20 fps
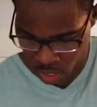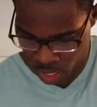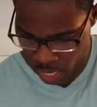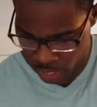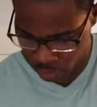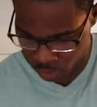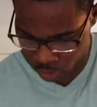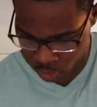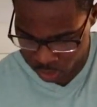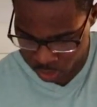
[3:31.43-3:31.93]

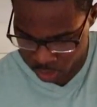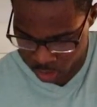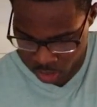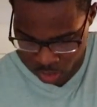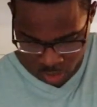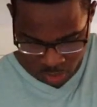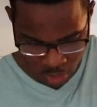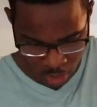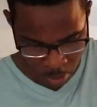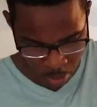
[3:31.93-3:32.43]
as you can
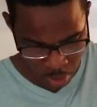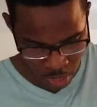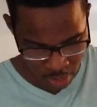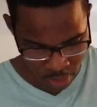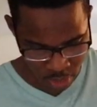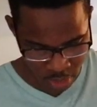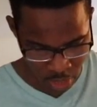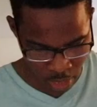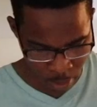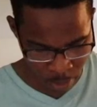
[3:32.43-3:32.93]
see, step by
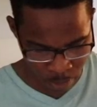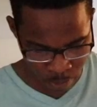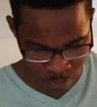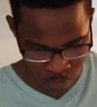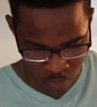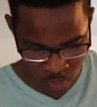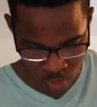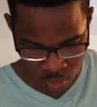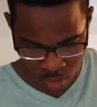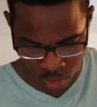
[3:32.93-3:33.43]
step,
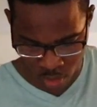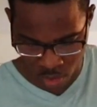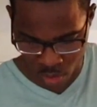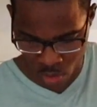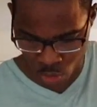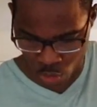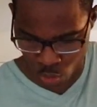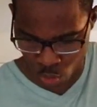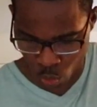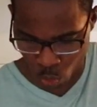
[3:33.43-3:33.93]

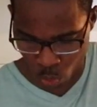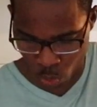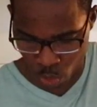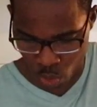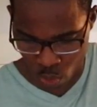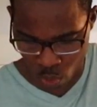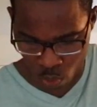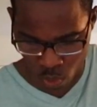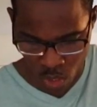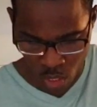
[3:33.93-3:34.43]
to show
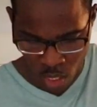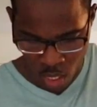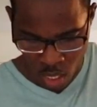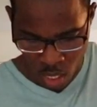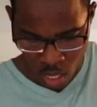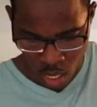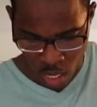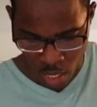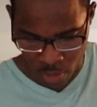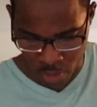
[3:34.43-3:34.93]
you
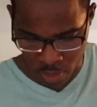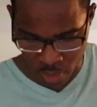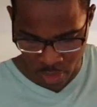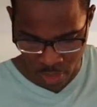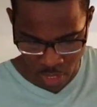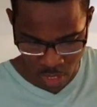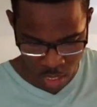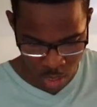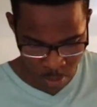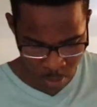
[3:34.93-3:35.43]
how to
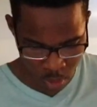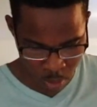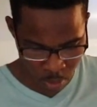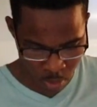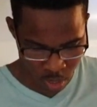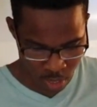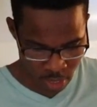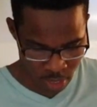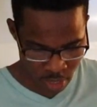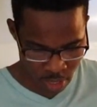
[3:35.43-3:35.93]
set up the
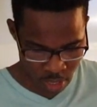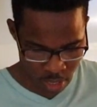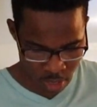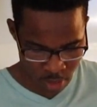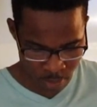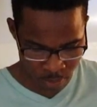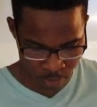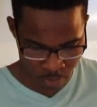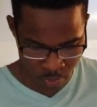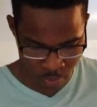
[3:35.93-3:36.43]
monitor,
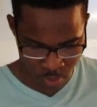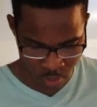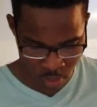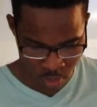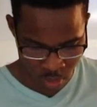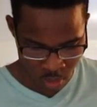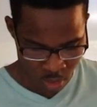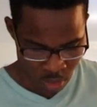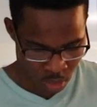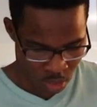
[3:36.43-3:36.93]

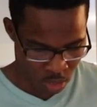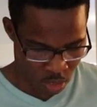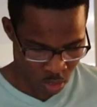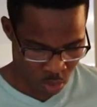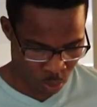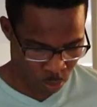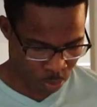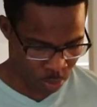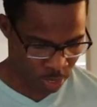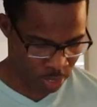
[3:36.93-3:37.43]
you
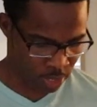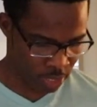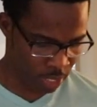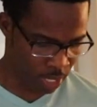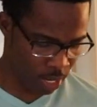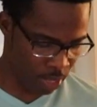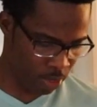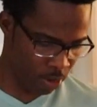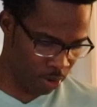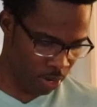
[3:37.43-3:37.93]
know, put it
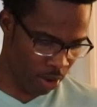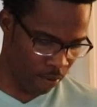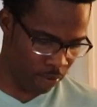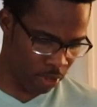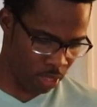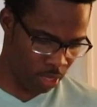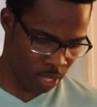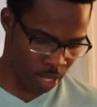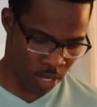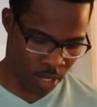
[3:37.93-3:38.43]
together and
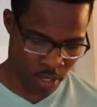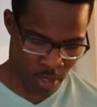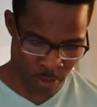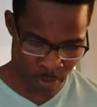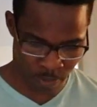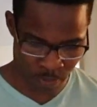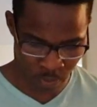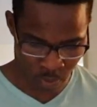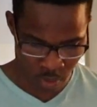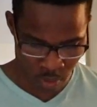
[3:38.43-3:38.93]
everything.
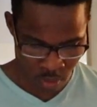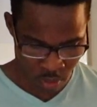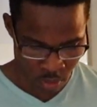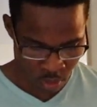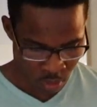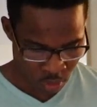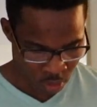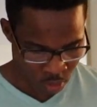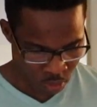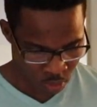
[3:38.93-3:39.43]

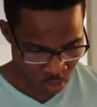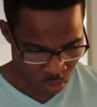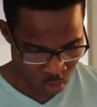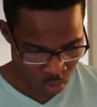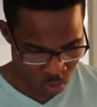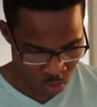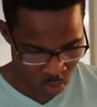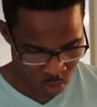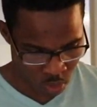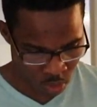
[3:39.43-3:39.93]

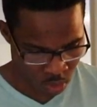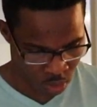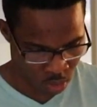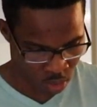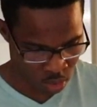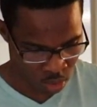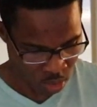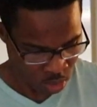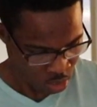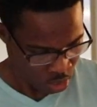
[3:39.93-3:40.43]
So
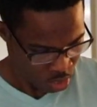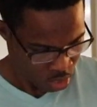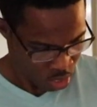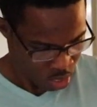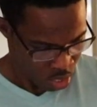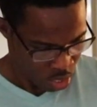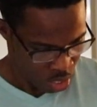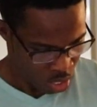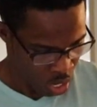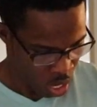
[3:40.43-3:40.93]

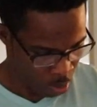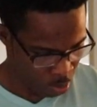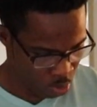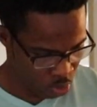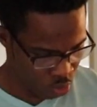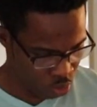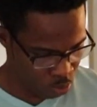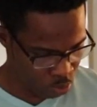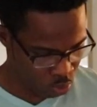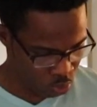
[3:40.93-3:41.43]
I'm
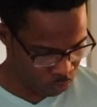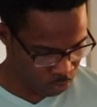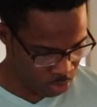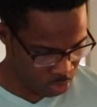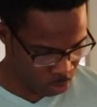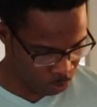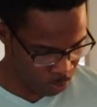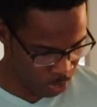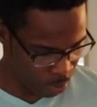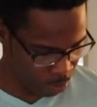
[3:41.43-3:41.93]
gonna remove
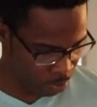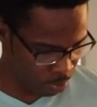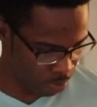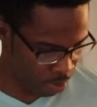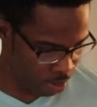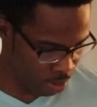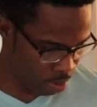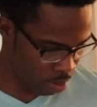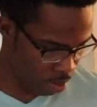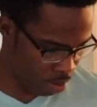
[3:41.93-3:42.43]
this paper
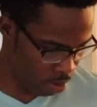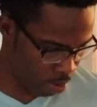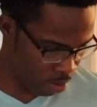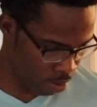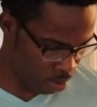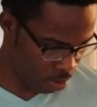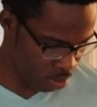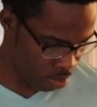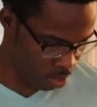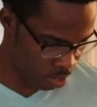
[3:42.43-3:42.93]
right here
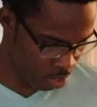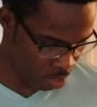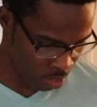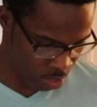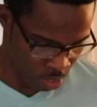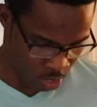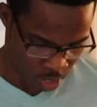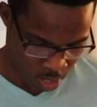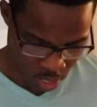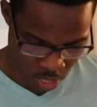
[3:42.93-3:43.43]

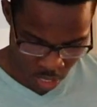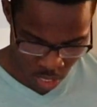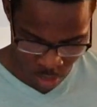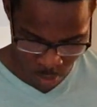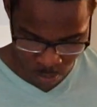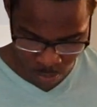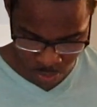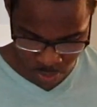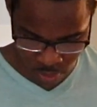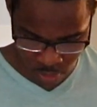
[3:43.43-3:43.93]

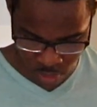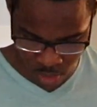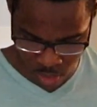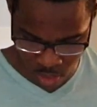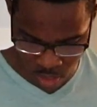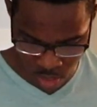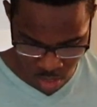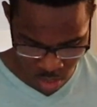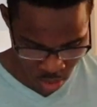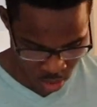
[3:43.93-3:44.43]
and
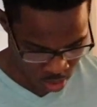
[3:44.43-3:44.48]
proceed